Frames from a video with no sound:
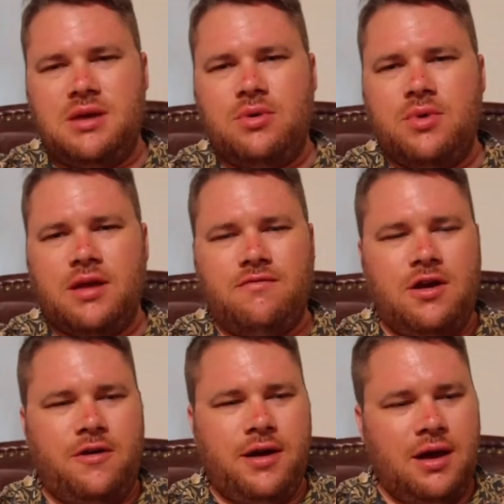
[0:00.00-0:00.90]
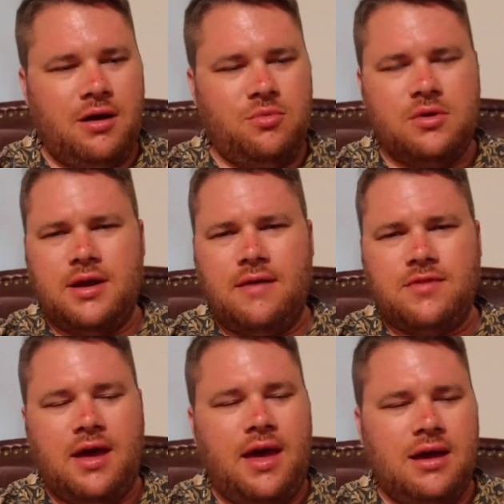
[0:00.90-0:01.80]
what we can figure out. We're going to have
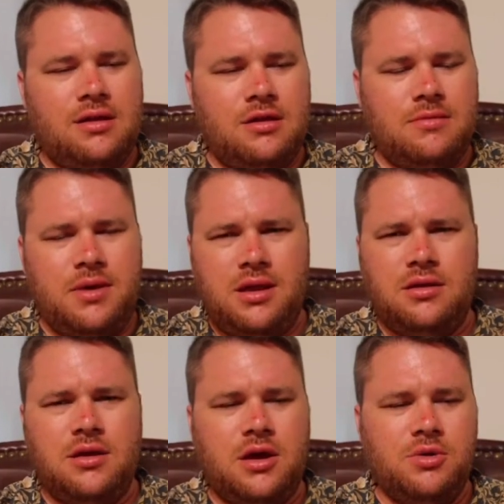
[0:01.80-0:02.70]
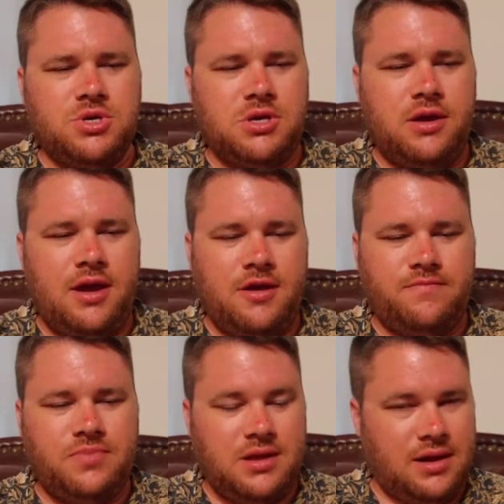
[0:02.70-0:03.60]
to haggle a little bit and negotiate.
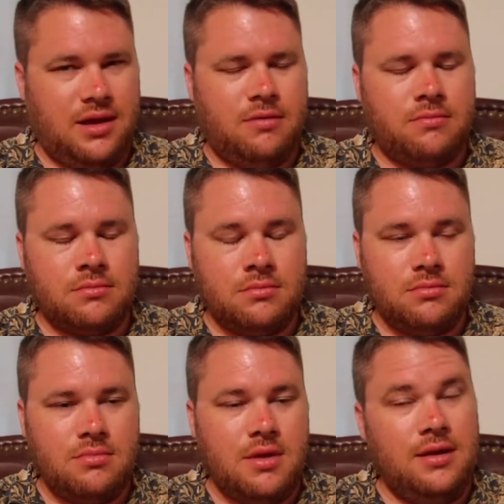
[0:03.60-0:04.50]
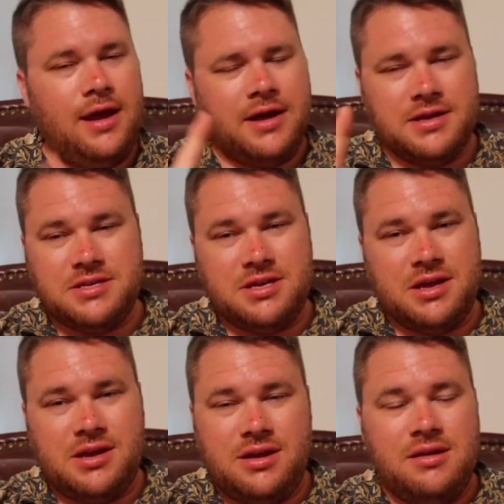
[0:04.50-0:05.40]
Like I
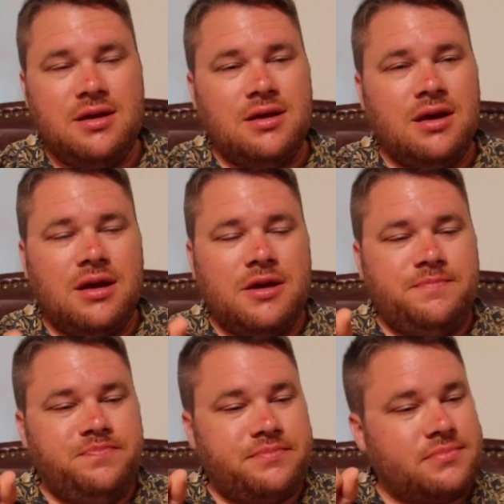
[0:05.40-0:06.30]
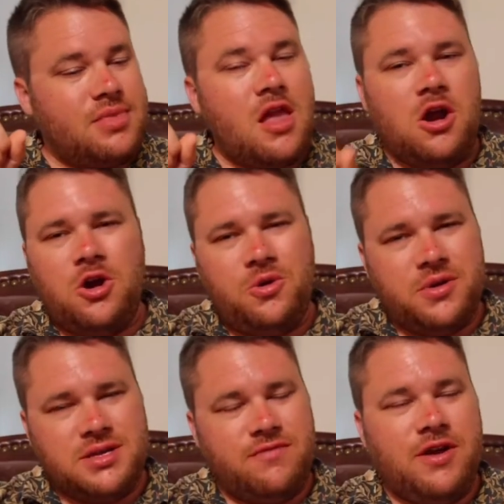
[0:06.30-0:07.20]
said,
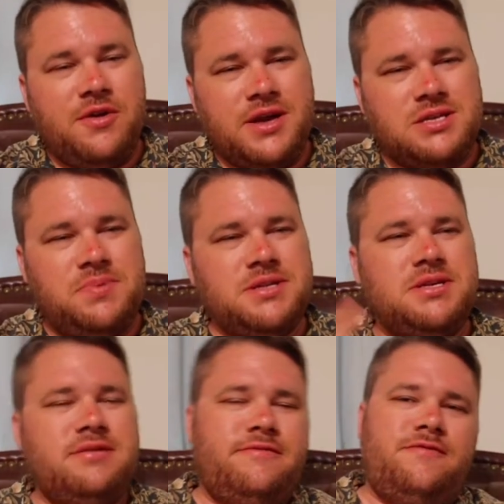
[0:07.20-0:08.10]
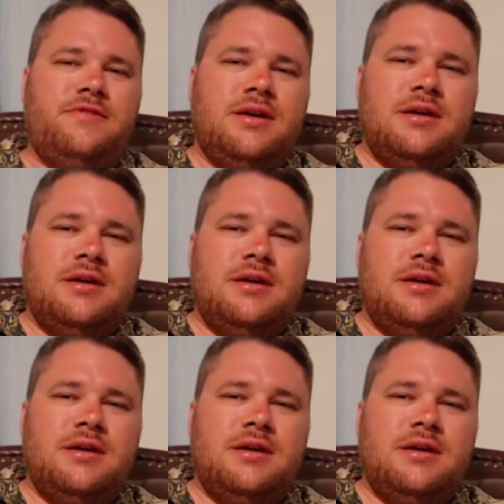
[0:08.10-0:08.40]
art is very expensive,